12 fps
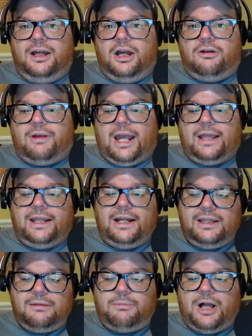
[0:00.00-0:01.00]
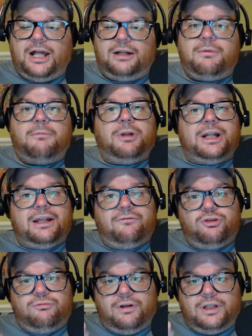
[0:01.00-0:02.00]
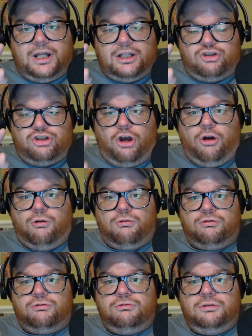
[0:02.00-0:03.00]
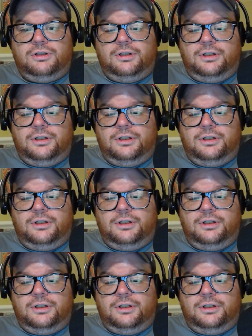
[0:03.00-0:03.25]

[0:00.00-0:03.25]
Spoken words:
Okay. Then at the bottom, I'm going to give you a total